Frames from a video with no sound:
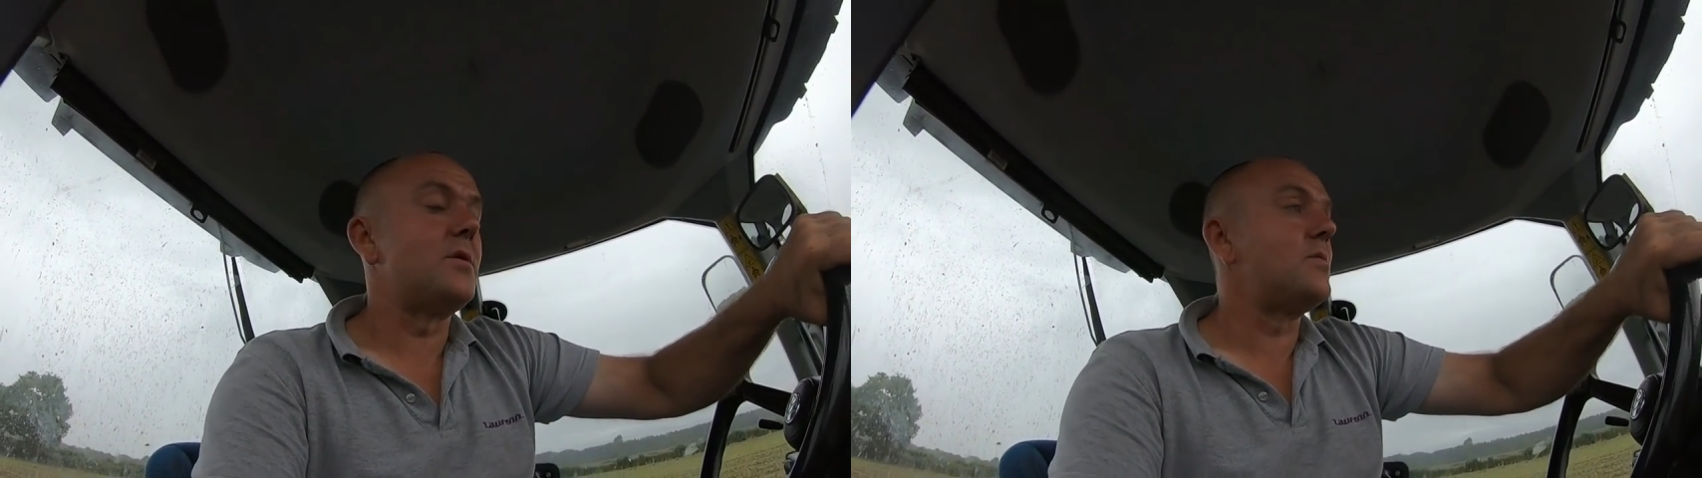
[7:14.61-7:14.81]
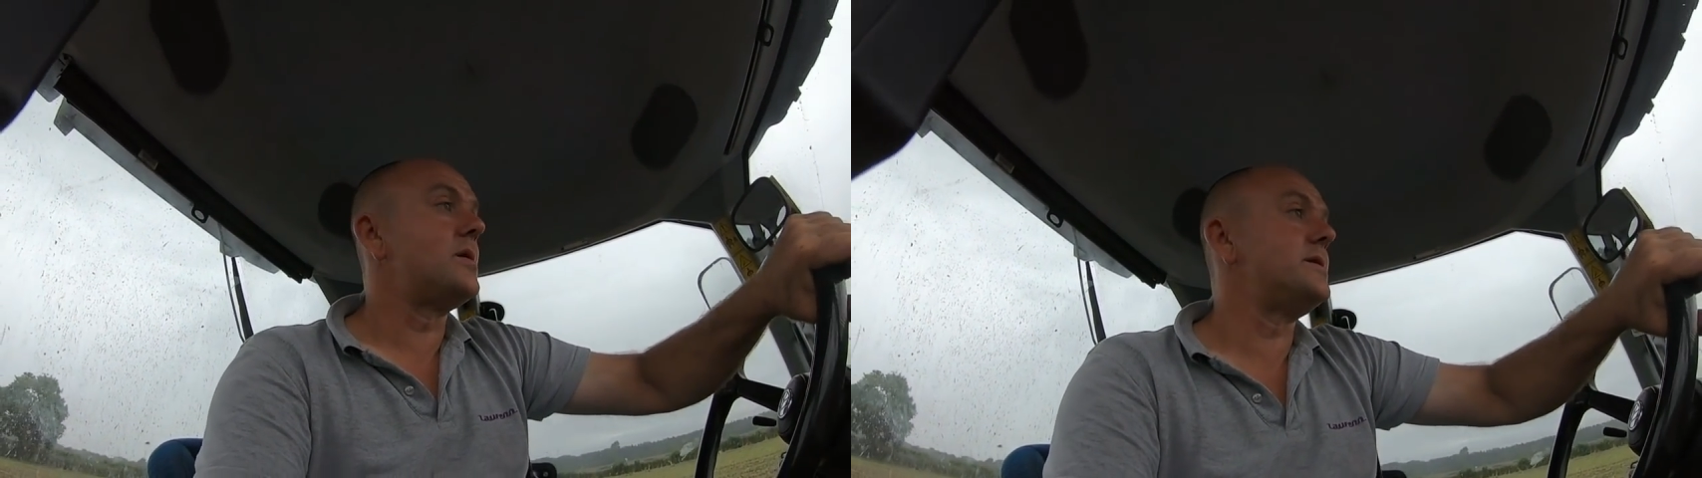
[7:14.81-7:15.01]

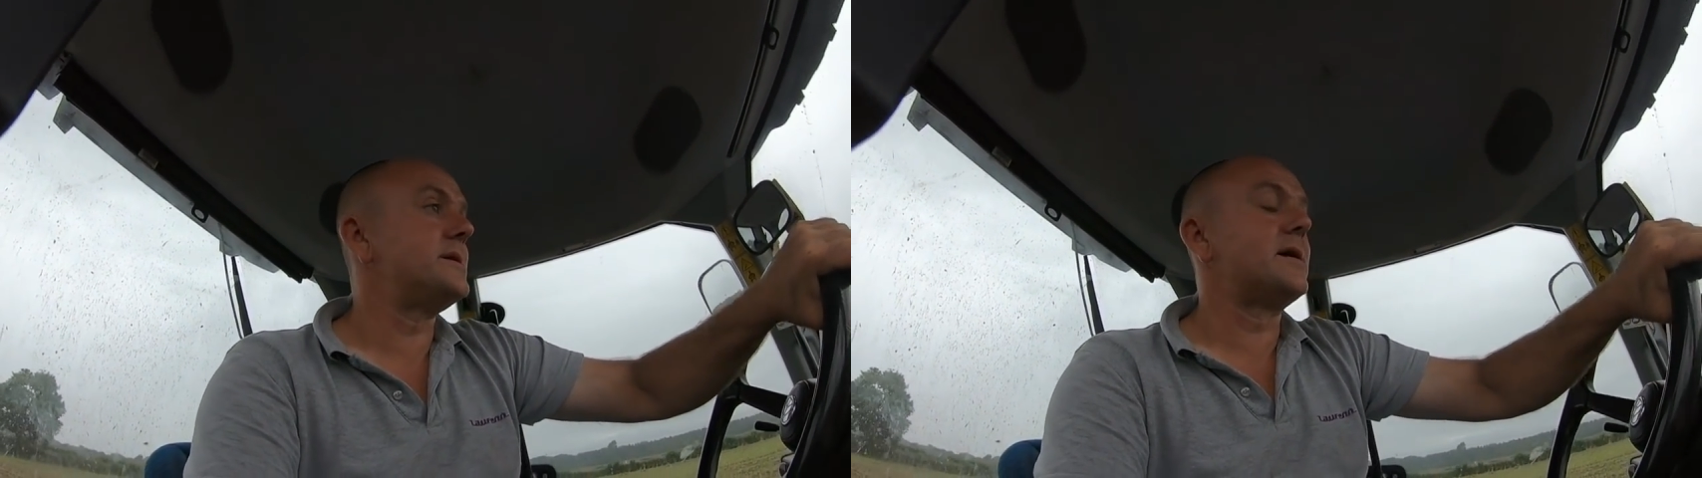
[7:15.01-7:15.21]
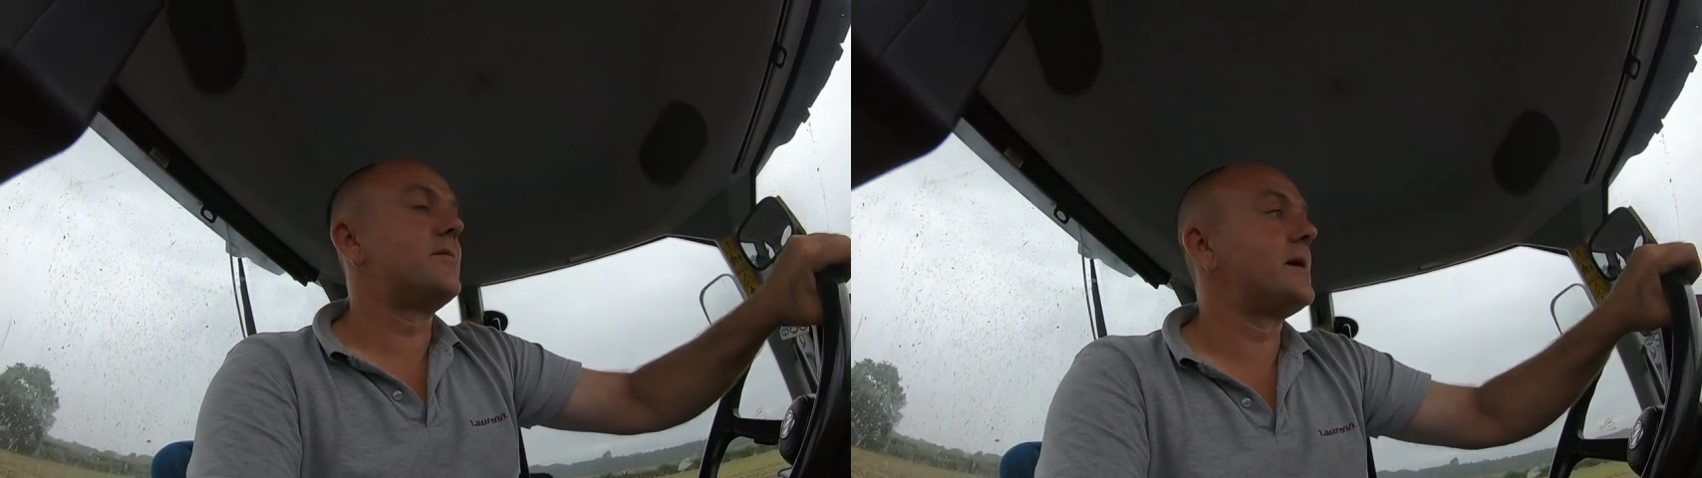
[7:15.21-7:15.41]
but went
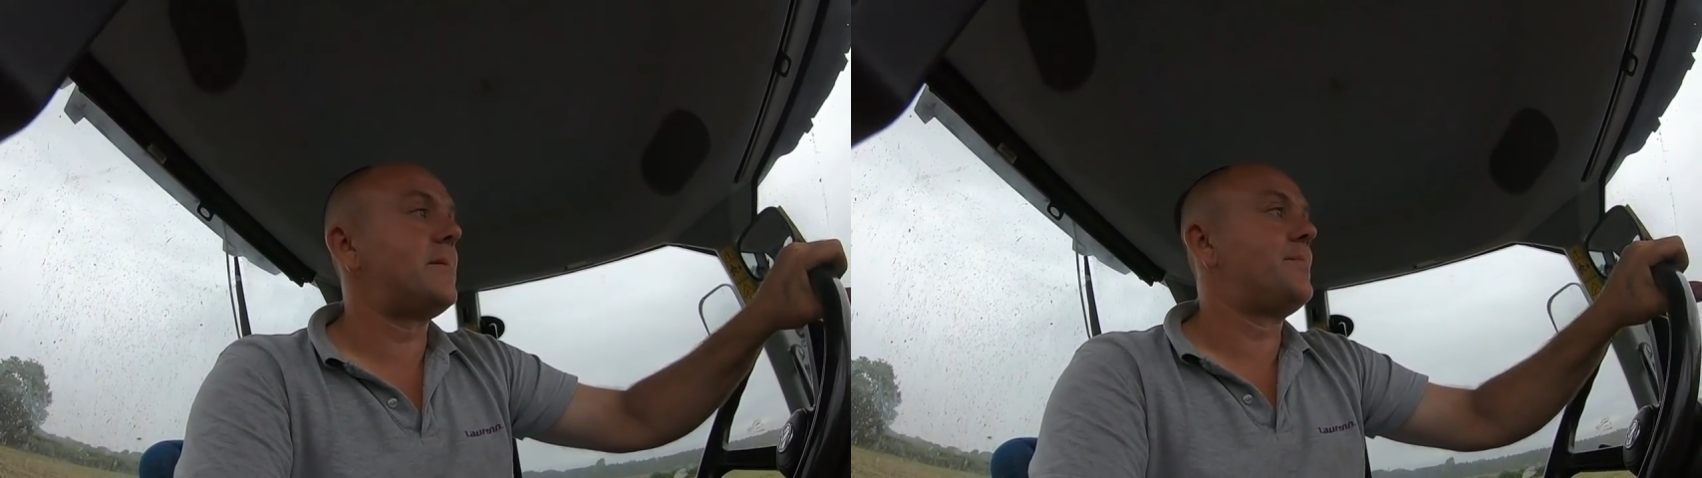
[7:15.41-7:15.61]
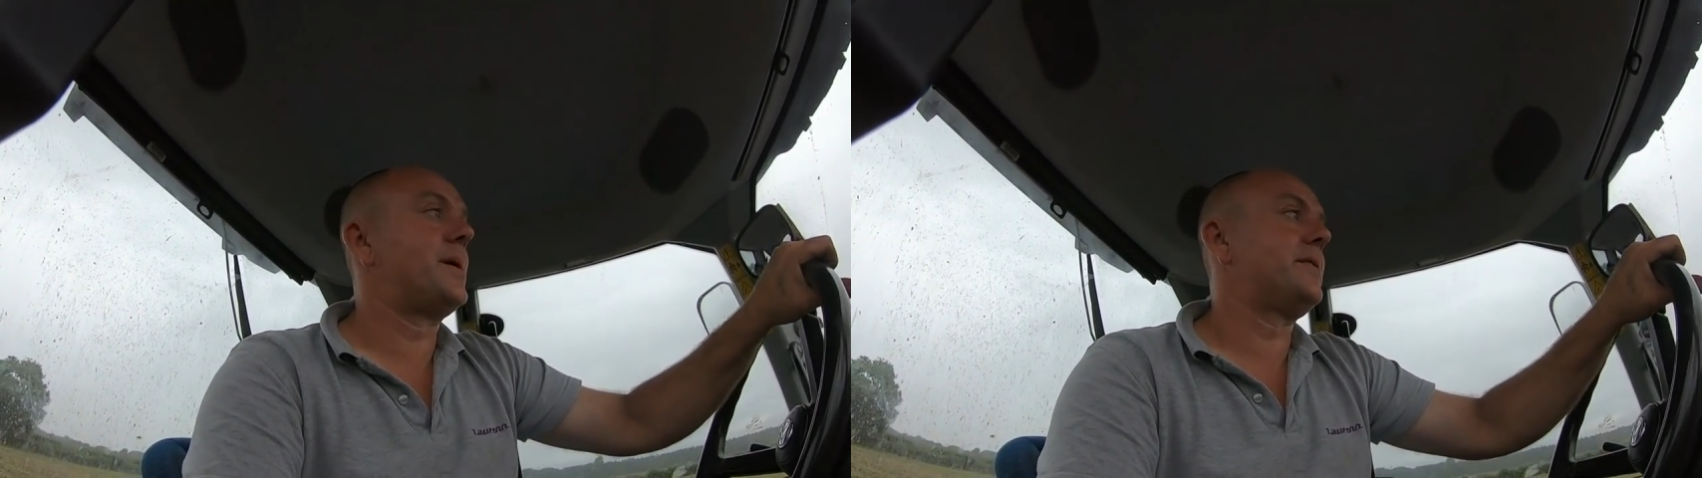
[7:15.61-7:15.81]
down
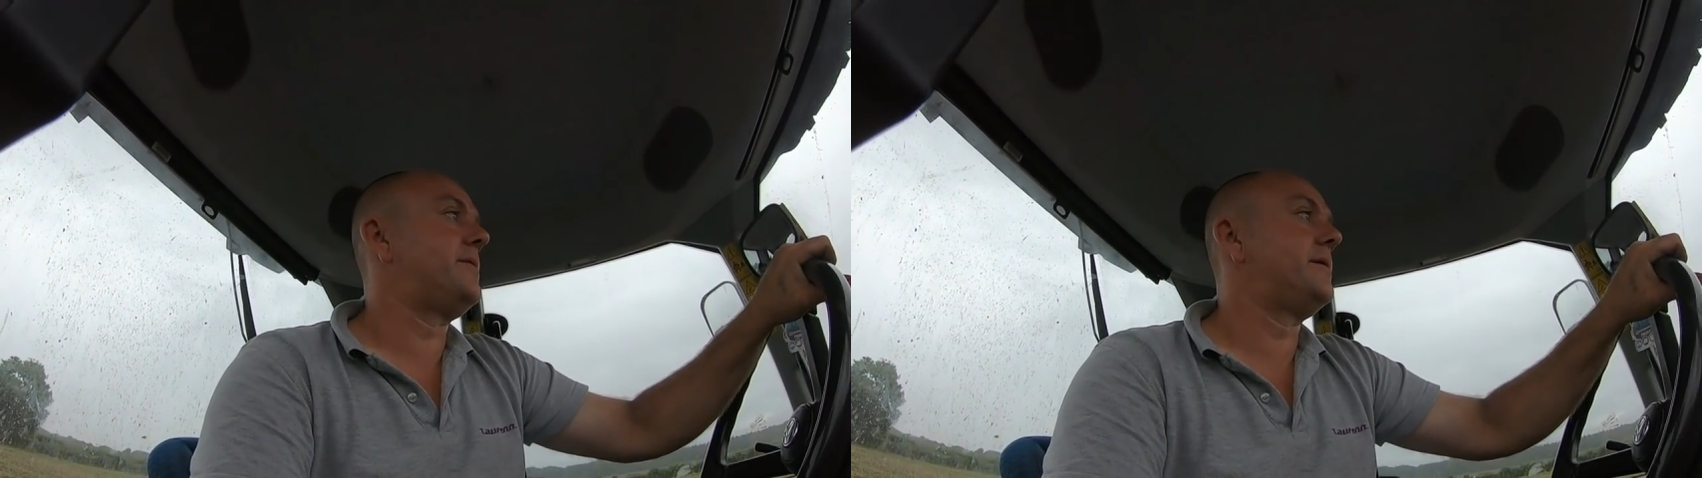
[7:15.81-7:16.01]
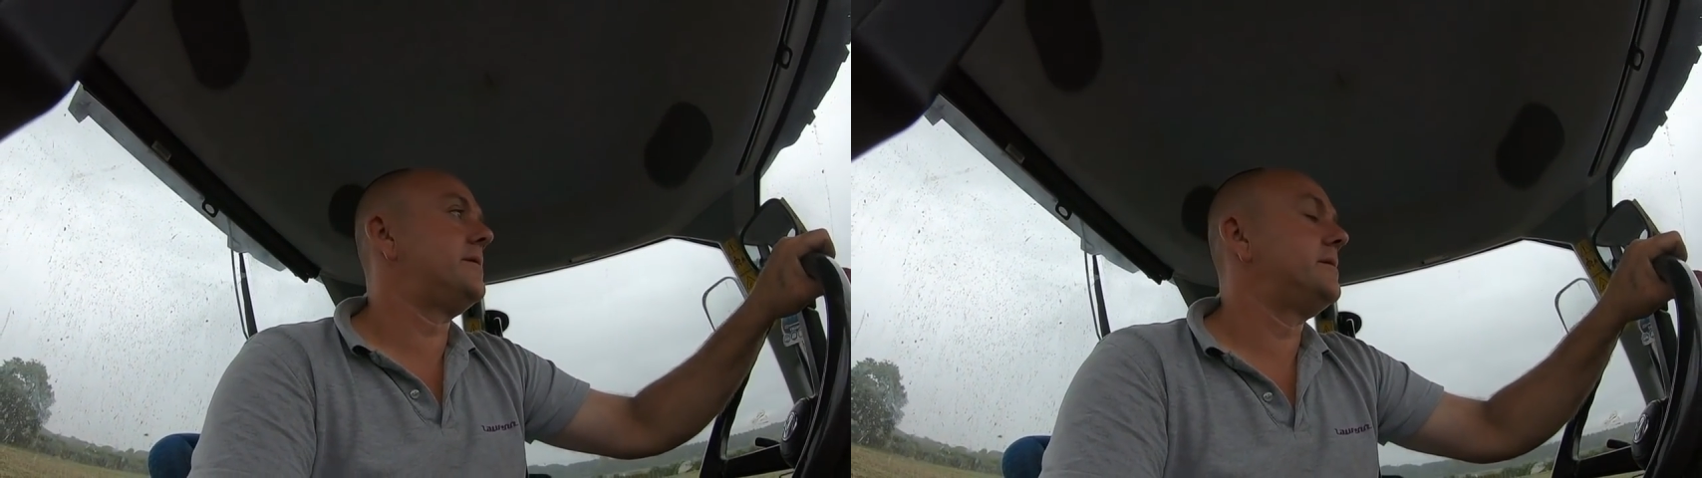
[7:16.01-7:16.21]
that bad
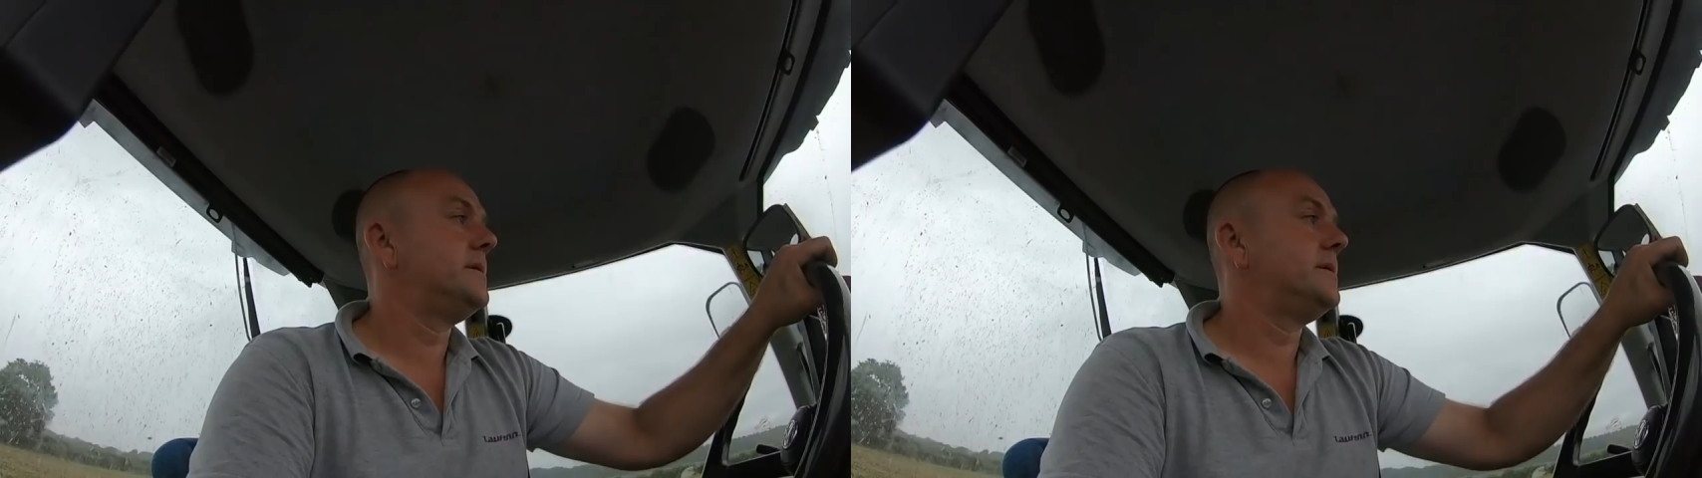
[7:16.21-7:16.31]
then.